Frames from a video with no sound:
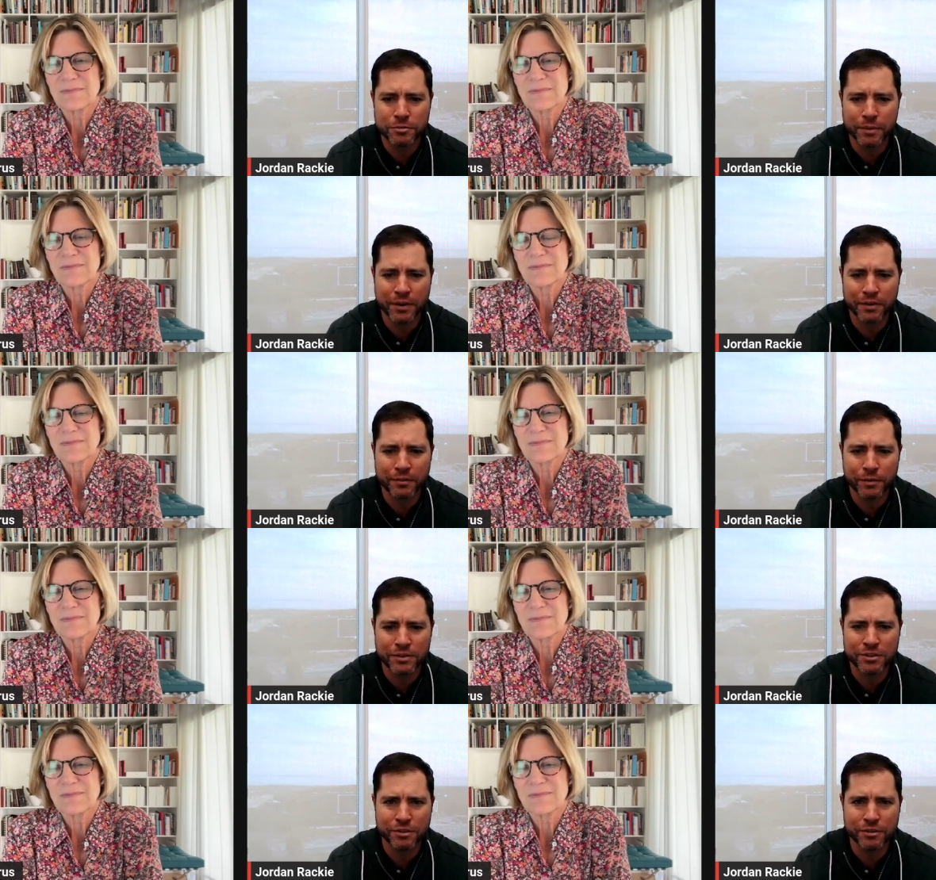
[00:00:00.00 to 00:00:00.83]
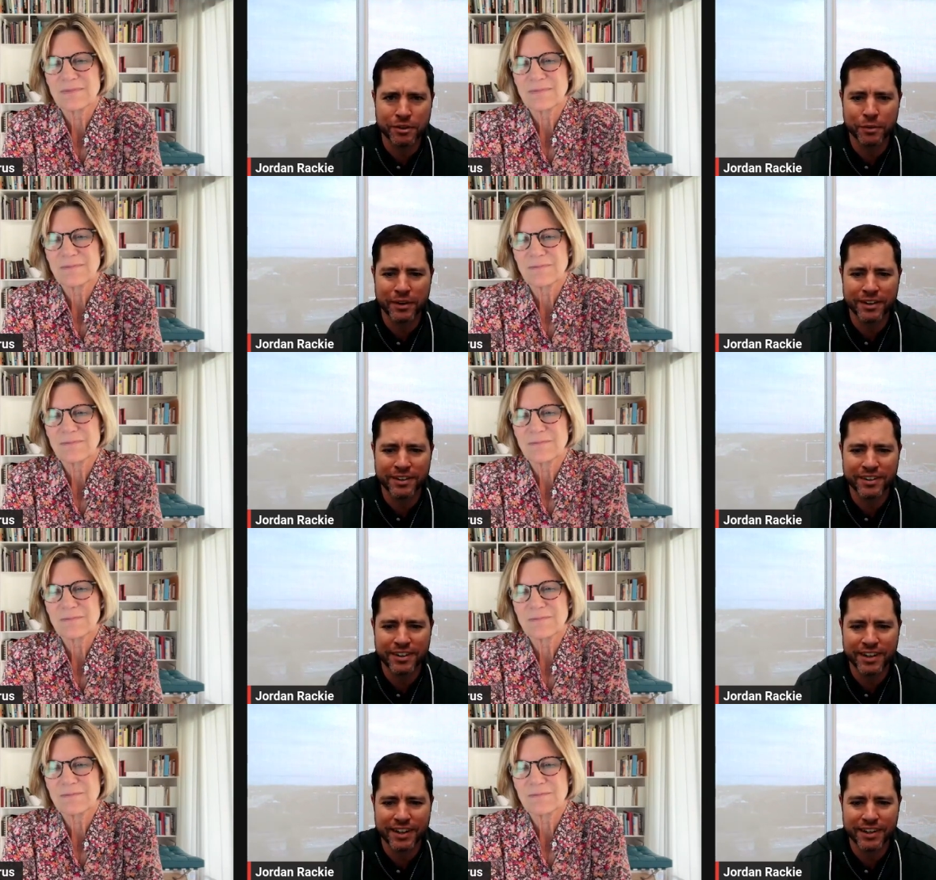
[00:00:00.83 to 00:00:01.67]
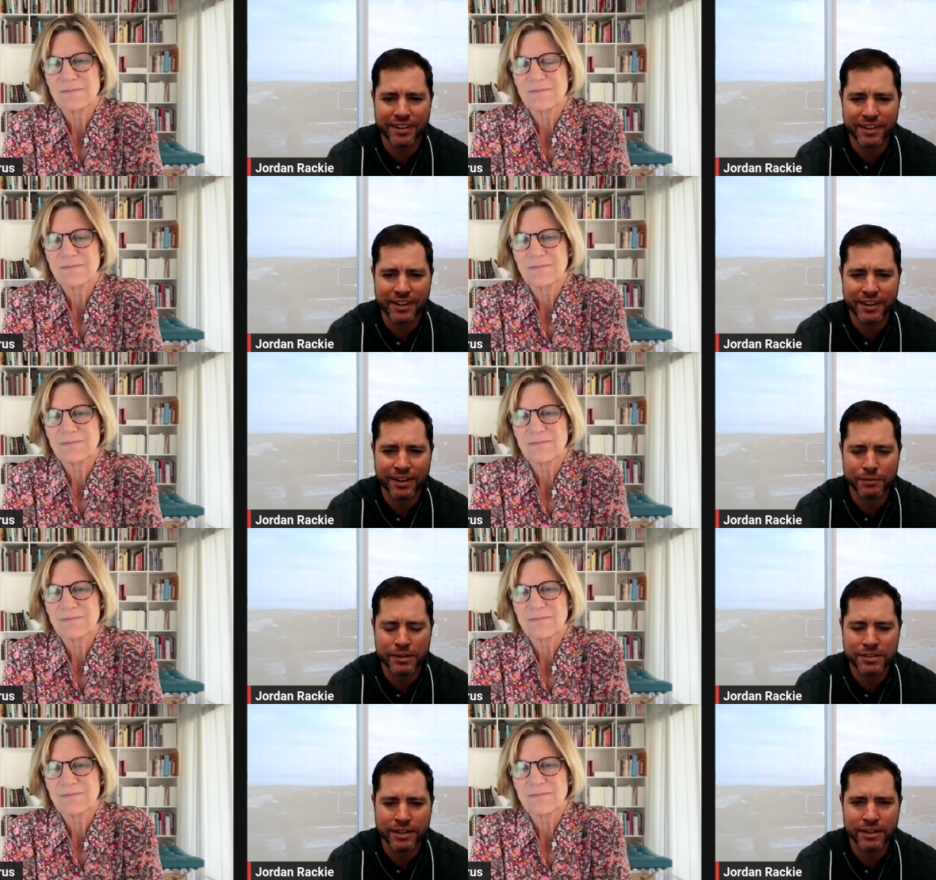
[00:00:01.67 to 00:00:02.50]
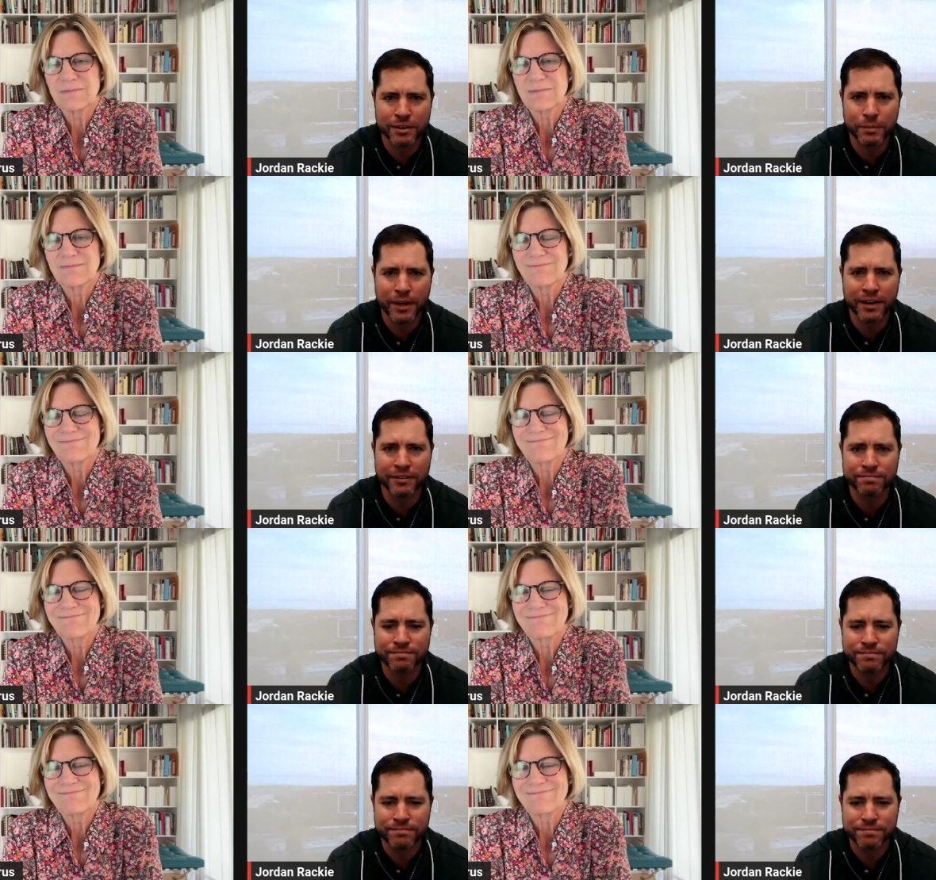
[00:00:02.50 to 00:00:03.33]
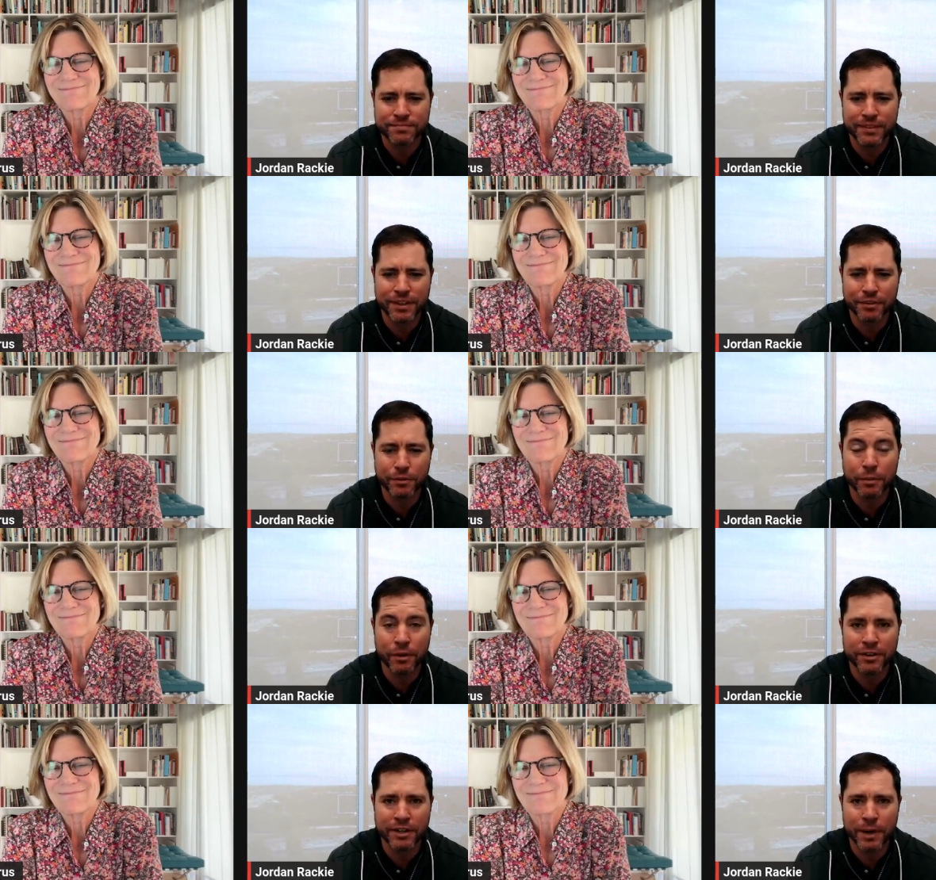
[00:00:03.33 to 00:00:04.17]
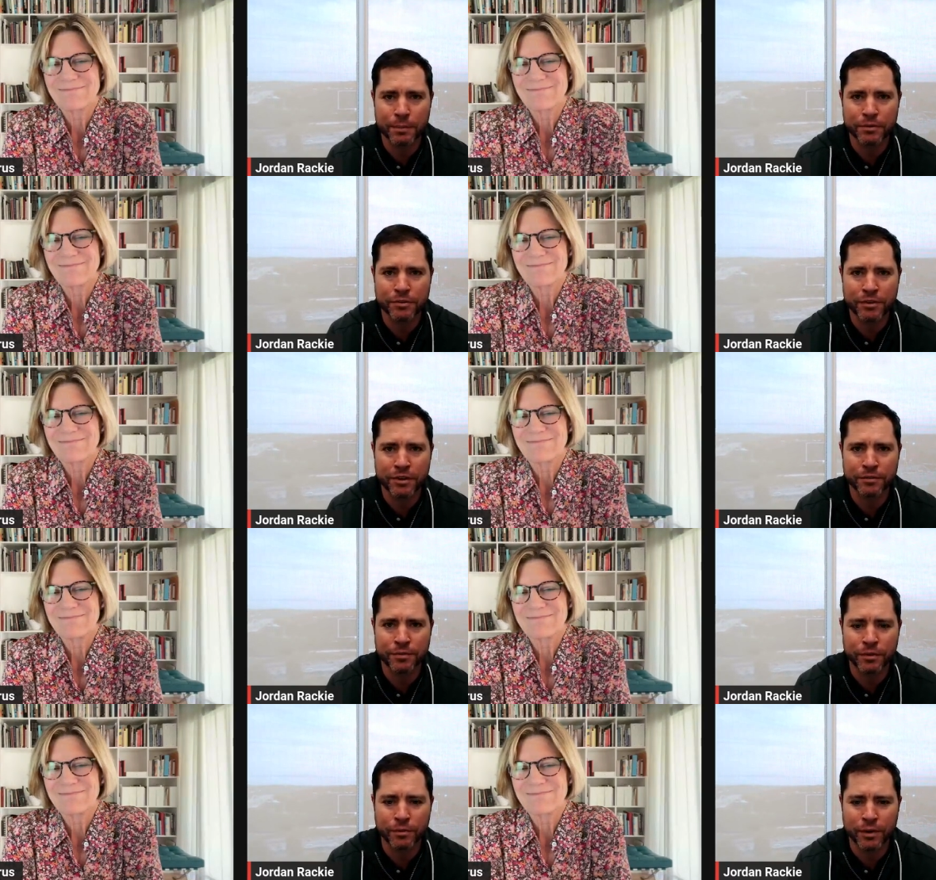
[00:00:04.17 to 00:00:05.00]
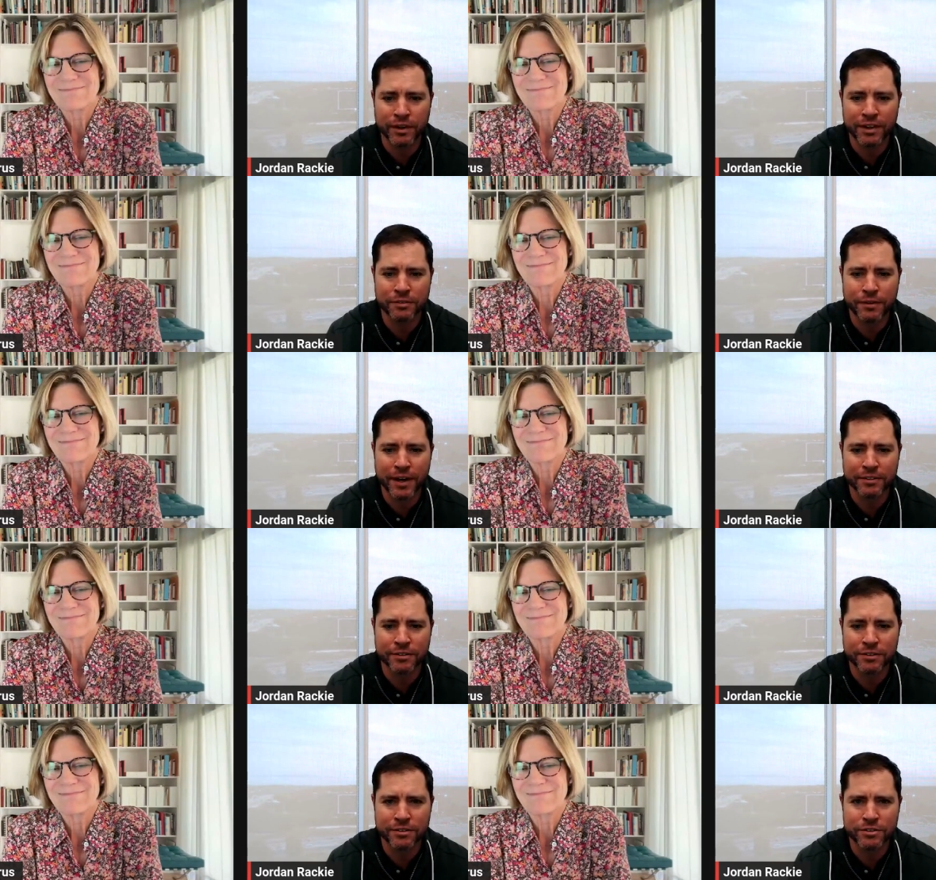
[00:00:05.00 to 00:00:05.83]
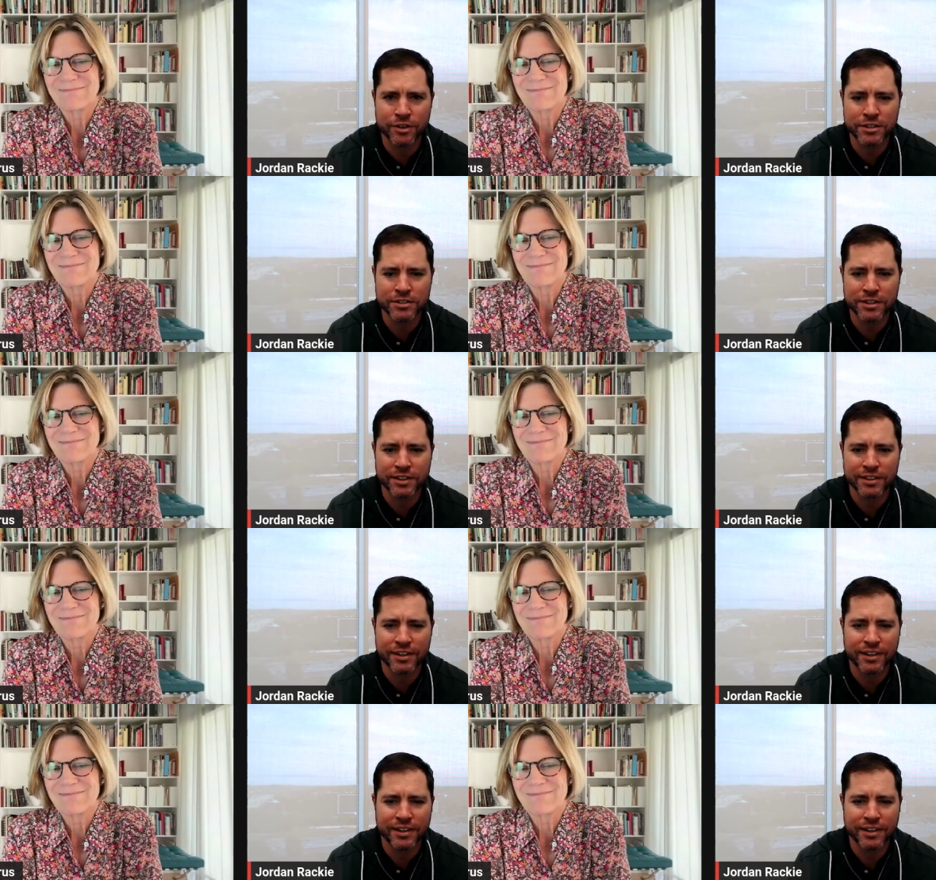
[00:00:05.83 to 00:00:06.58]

Speaker 1: But we certainly will, and uh, I'm excited about, you know, the market opportunity for what Keyfactor is addressing